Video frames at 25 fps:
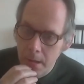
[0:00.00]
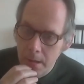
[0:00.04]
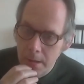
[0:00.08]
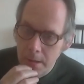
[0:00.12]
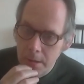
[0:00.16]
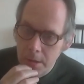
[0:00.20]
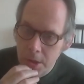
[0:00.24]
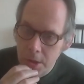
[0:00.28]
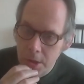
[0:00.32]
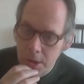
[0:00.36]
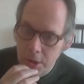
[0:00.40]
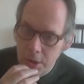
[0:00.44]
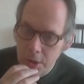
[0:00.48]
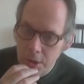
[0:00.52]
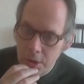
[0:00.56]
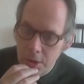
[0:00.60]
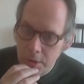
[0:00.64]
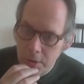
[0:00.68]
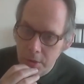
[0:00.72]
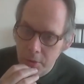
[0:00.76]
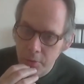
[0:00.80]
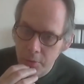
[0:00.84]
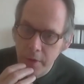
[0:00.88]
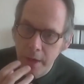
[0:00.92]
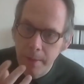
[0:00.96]
church
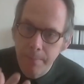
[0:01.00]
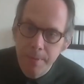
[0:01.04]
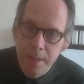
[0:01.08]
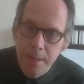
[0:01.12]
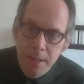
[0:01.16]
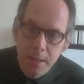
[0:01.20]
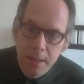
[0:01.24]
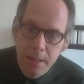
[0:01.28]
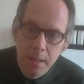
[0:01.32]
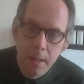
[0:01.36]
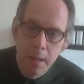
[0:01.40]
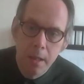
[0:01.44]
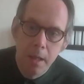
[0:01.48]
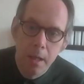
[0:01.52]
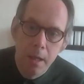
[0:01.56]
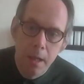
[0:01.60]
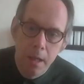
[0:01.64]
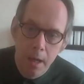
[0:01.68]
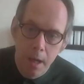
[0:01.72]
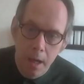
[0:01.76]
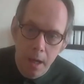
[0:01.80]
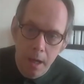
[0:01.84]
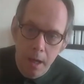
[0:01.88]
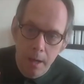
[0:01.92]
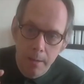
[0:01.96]
crypt
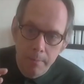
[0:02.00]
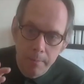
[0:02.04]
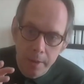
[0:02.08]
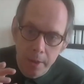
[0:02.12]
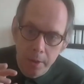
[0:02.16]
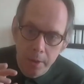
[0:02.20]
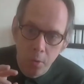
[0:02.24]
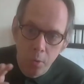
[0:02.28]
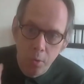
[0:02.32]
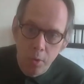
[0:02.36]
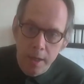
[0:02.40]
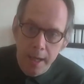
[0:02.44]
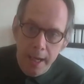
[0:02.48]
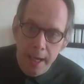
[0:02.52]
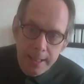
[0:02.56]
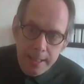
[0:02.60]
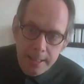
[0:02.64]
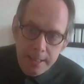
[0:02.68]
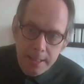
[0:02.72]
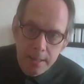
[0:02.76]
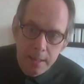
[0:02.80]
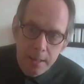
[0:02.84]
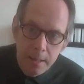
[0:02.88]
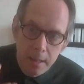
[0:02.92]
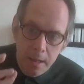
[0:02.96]
in Aldgate
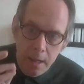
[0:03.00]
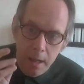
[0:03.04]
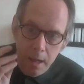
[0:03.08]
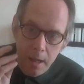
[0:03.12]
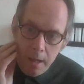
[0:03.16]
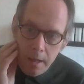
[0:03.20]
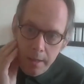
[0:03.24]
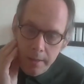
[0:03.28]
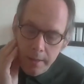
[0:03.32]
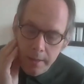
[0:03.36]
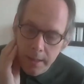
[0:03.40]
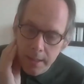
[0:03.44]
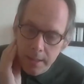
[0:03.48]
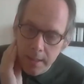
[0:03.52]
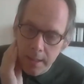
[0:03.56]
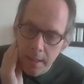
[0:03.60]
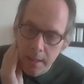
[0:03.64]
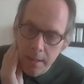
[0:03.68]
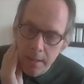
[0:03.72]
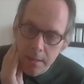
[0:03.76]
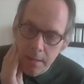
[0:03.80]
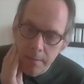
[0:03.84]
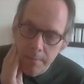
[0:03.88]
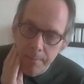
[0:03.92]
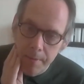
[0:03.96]
in East London.